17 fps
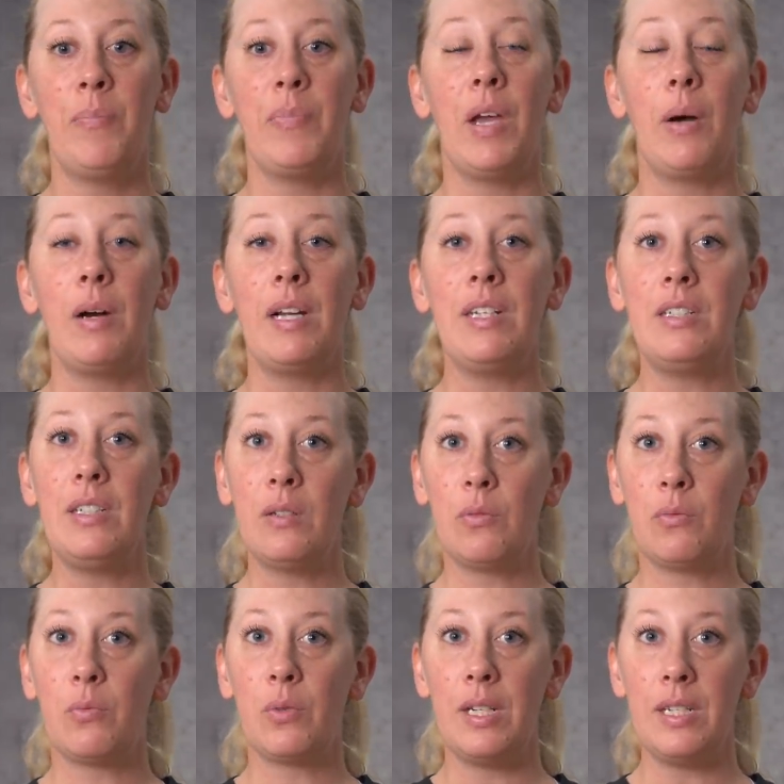Now I
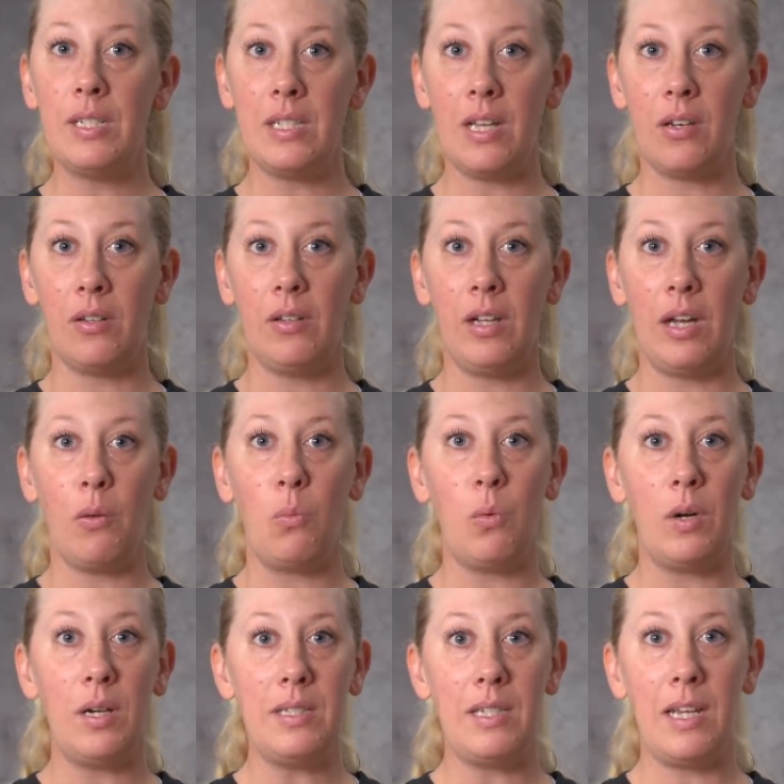did resettle, I
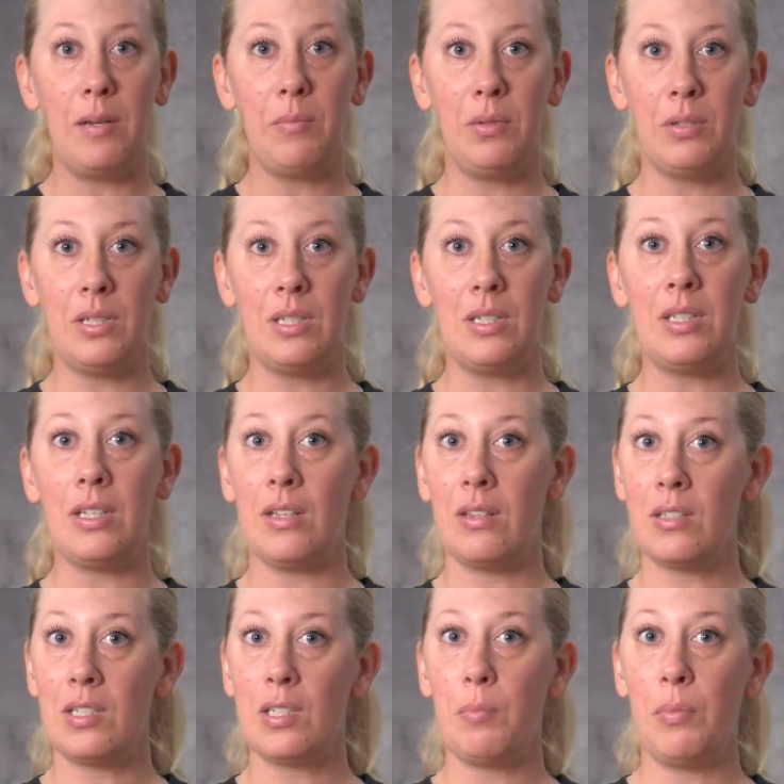was able to see
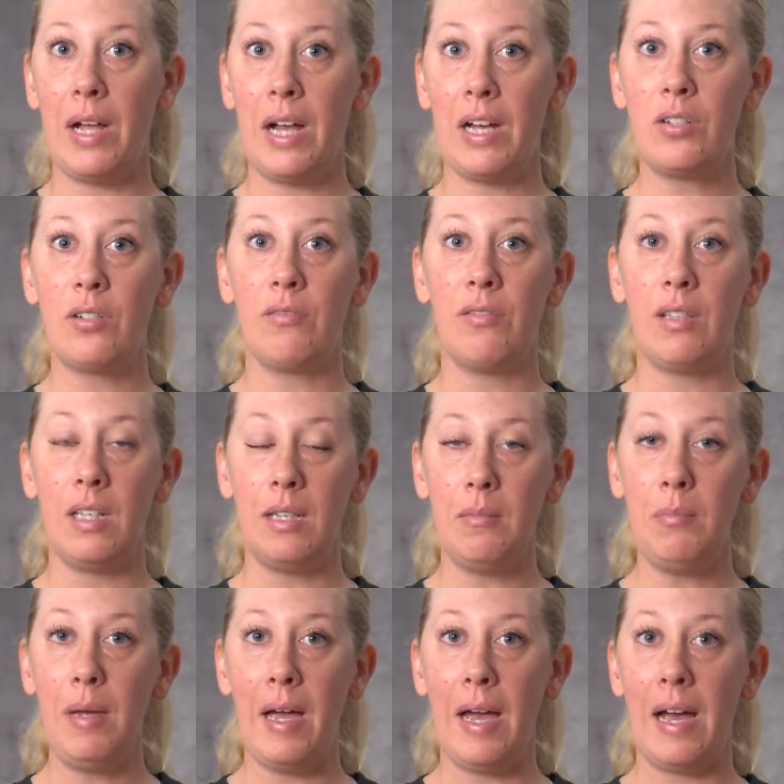the splash of the
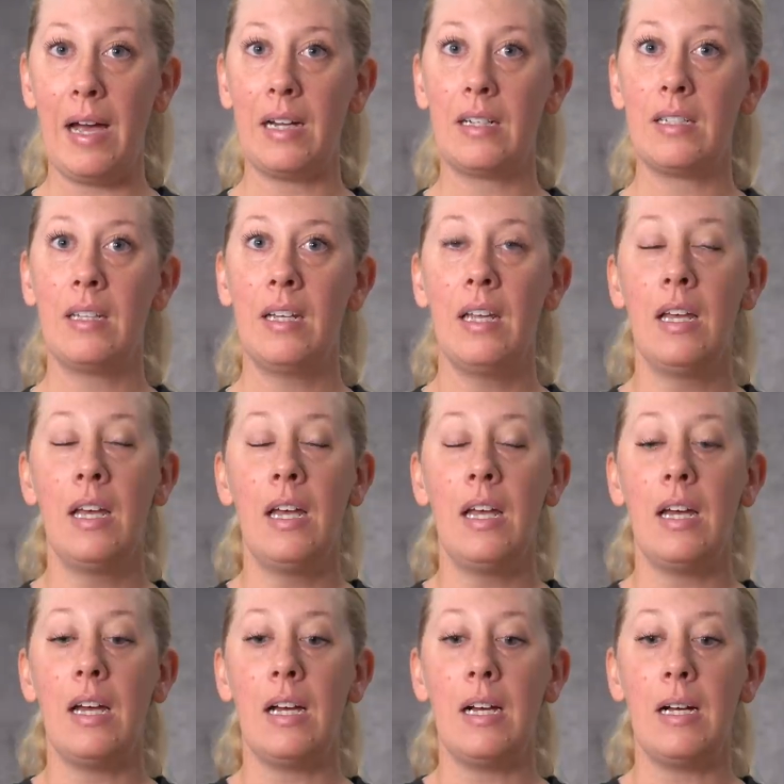impact,
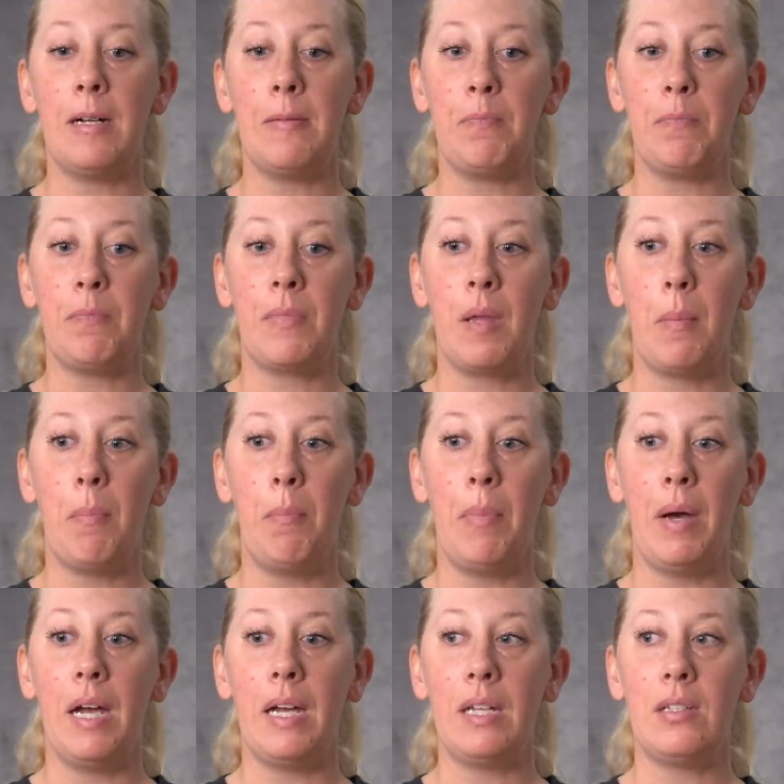um,
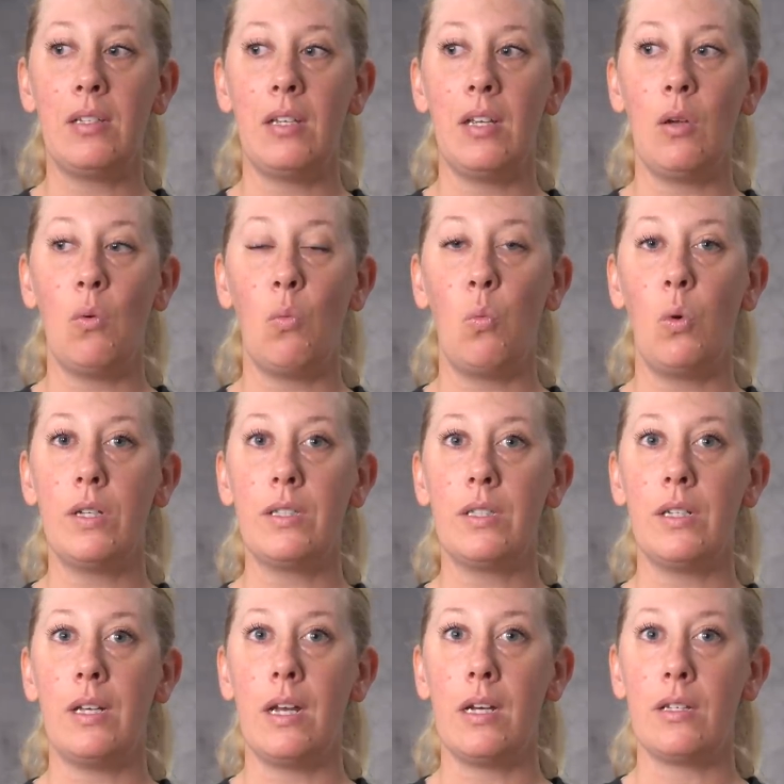but it
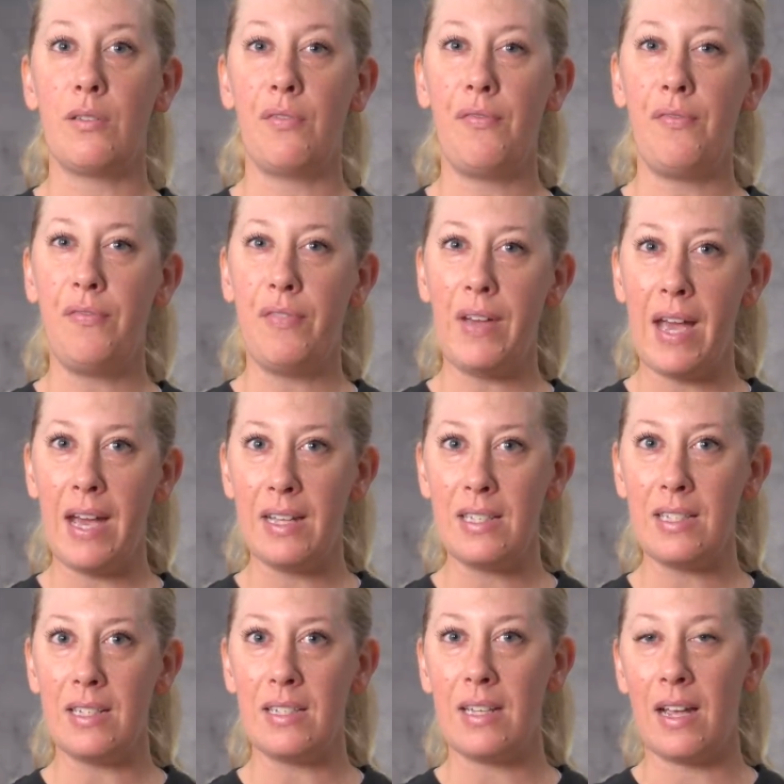wasn't as
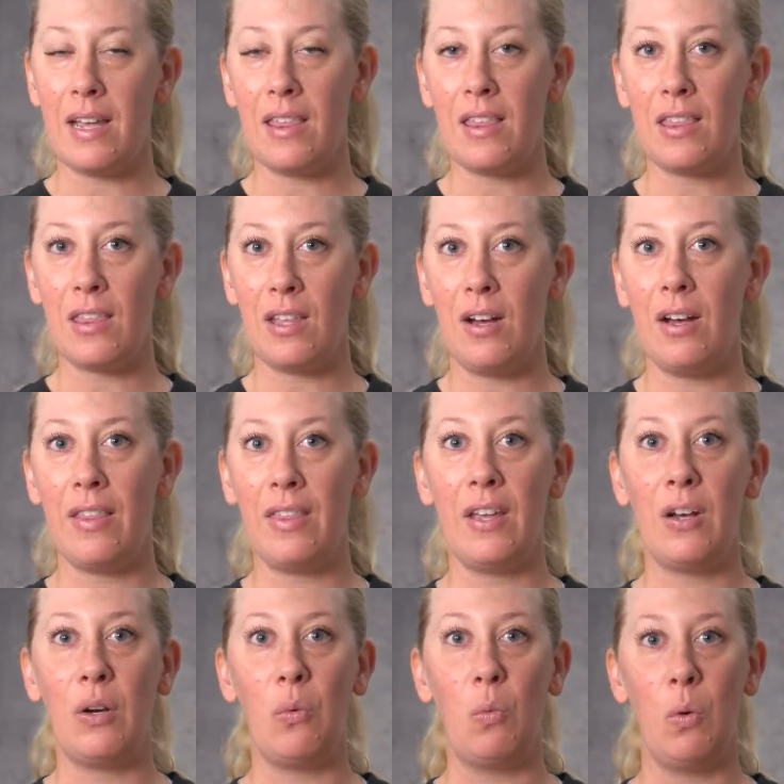fast as I thought
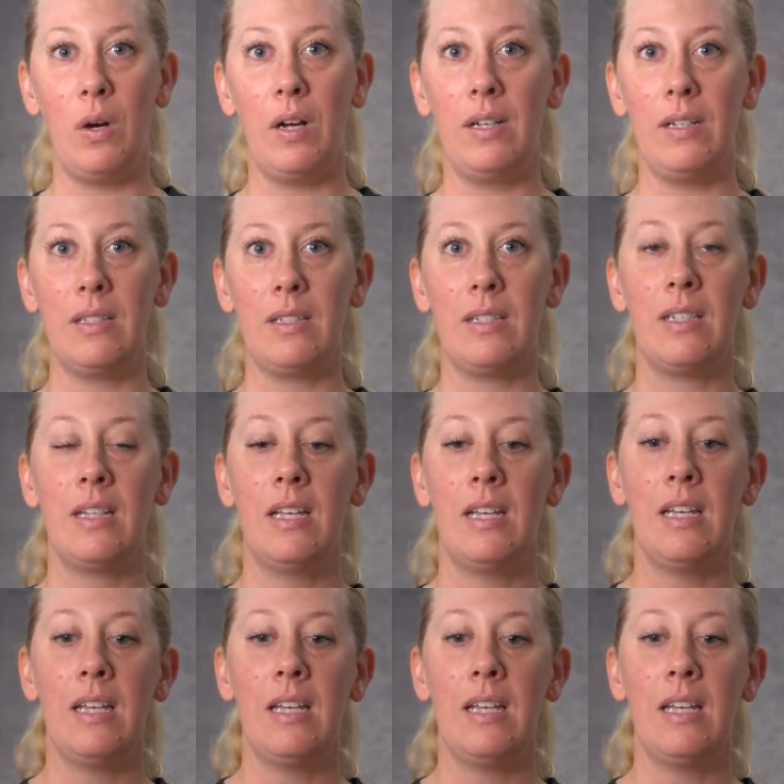that it was